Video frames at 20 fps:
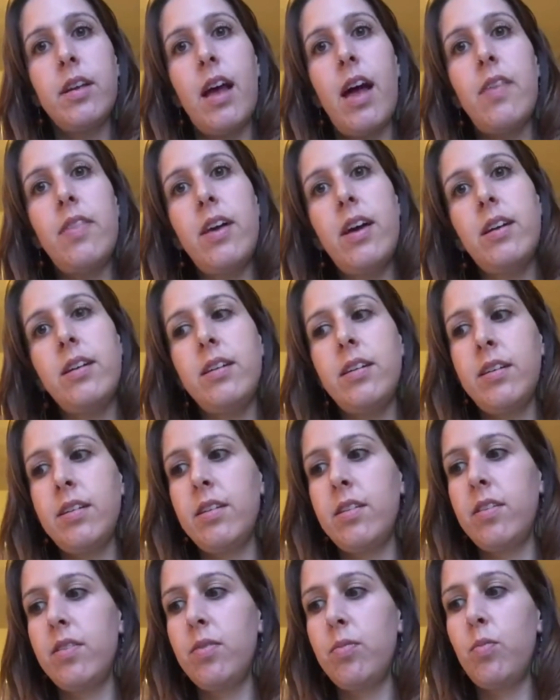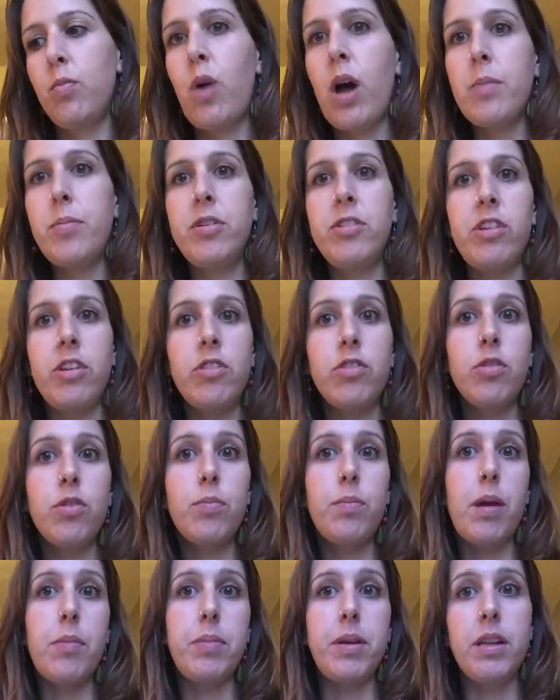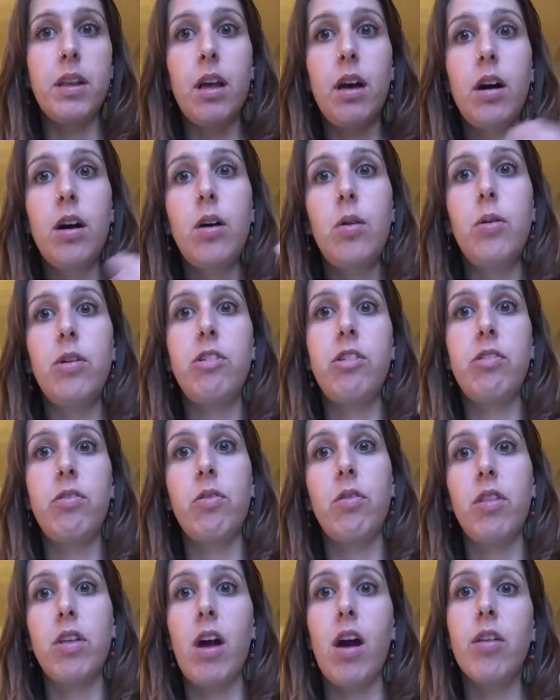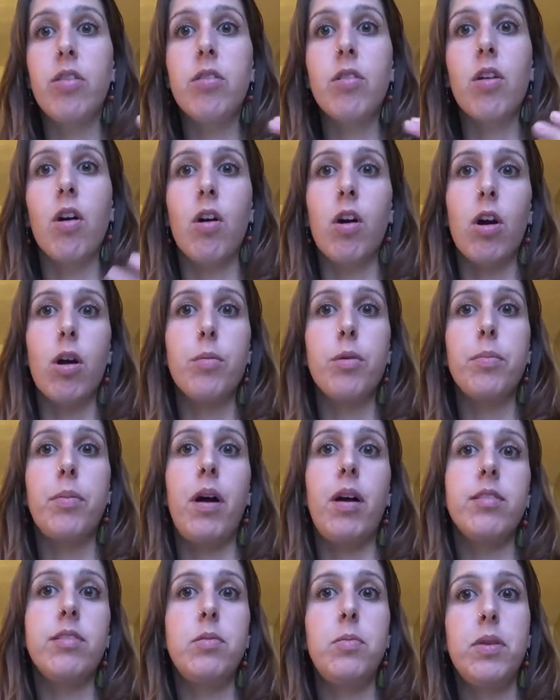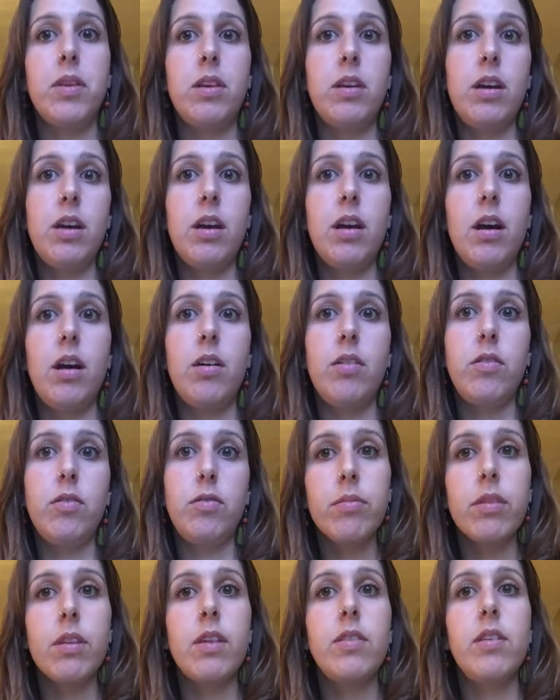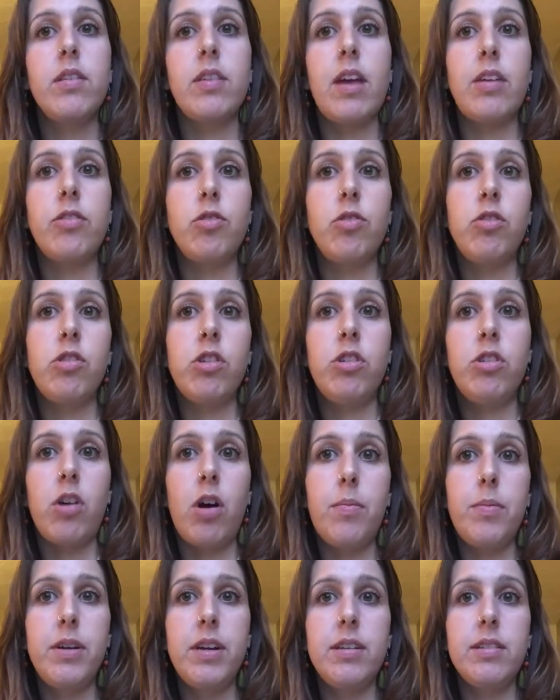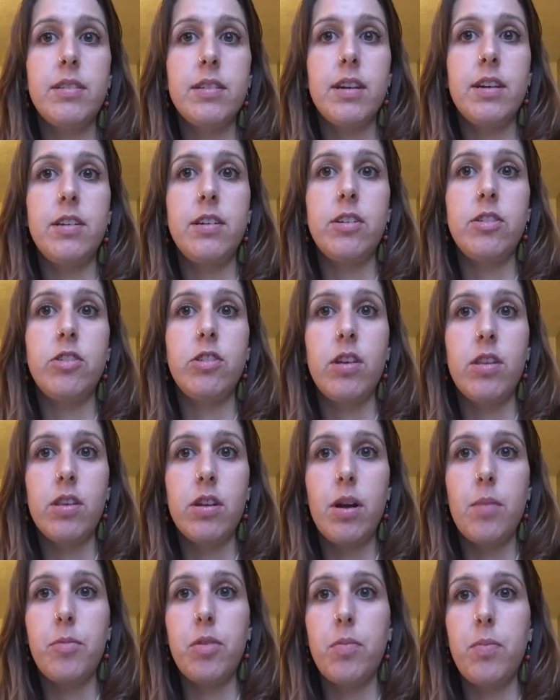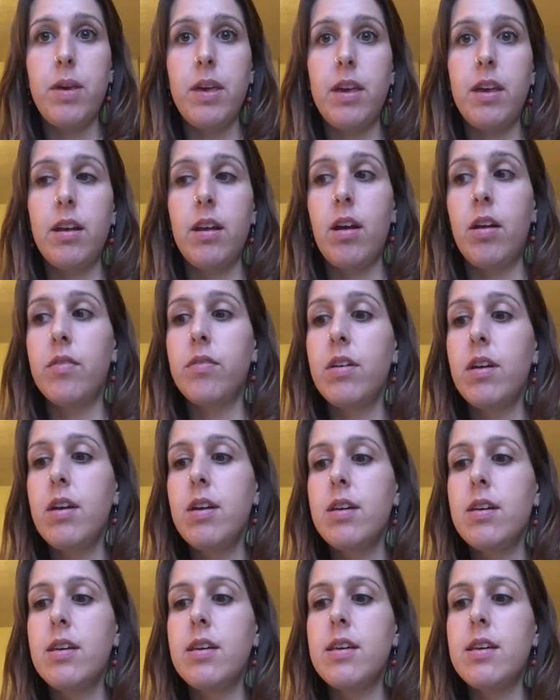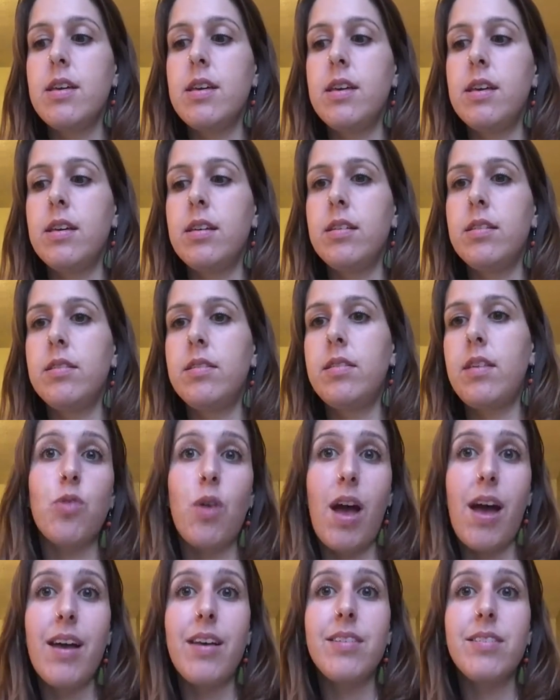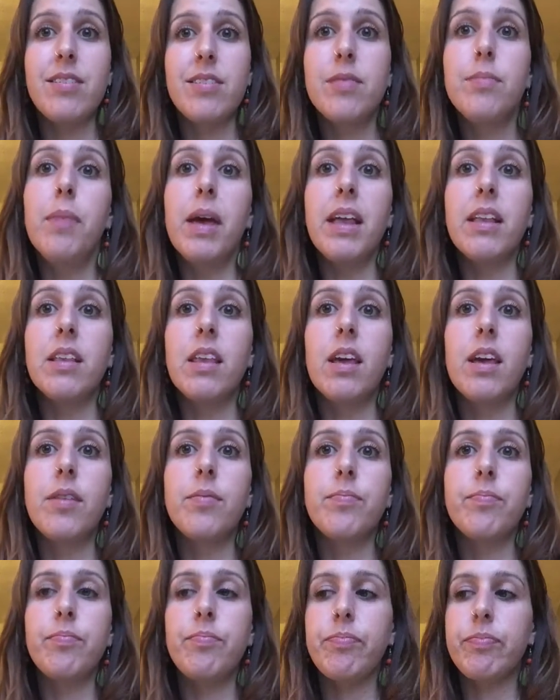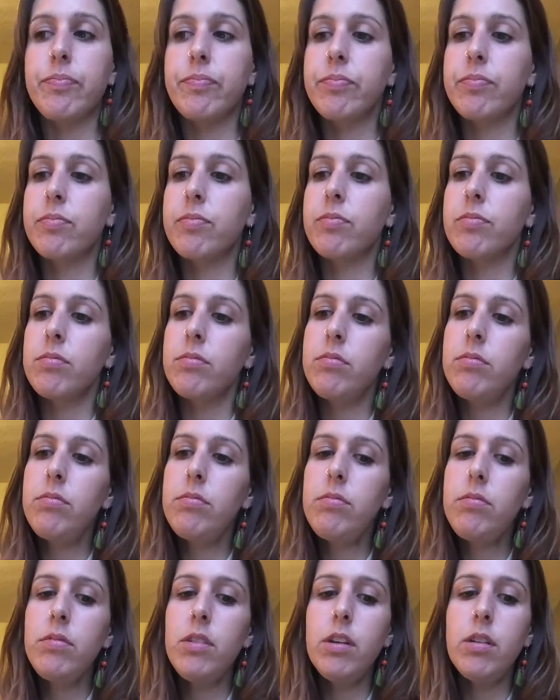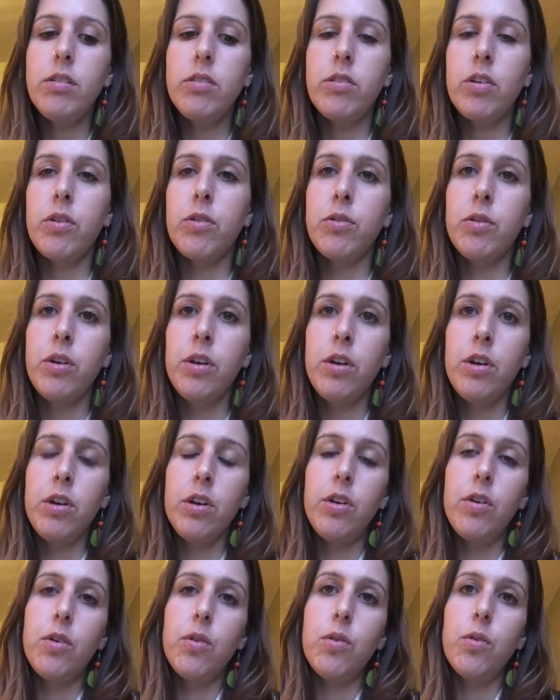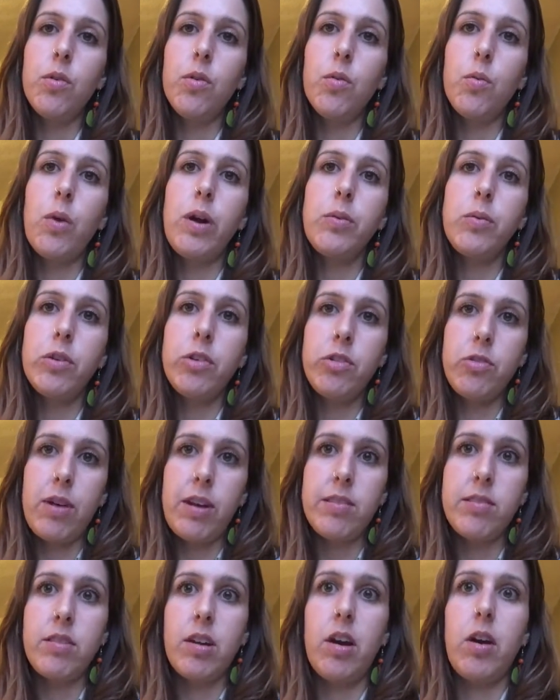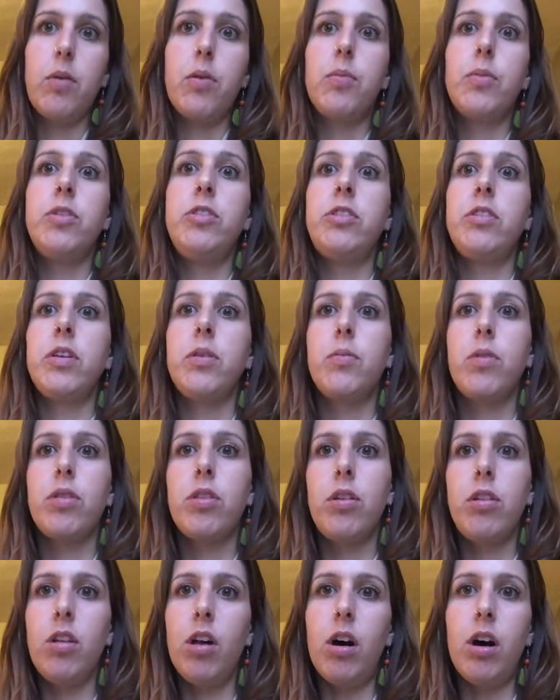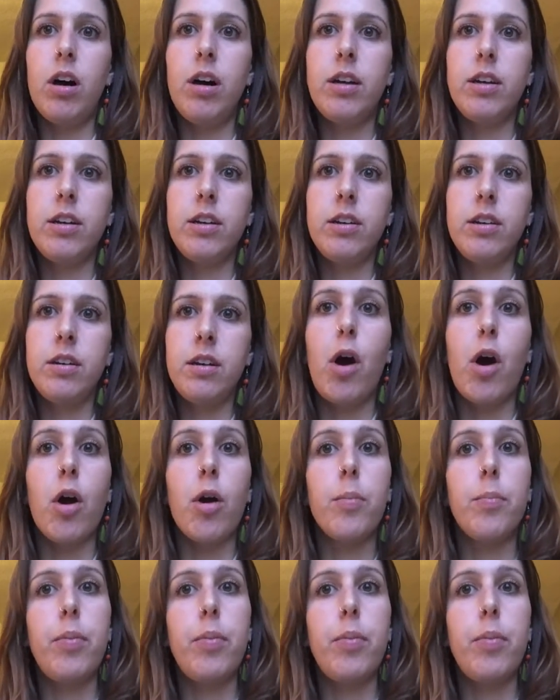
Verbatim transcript: And then why progesterone might be low, which is sort of the other arm or possibility of this estrogen dominance condition that I'm speaking of, is stress mainly. So when we're stressed out and we're dealing with a lot, our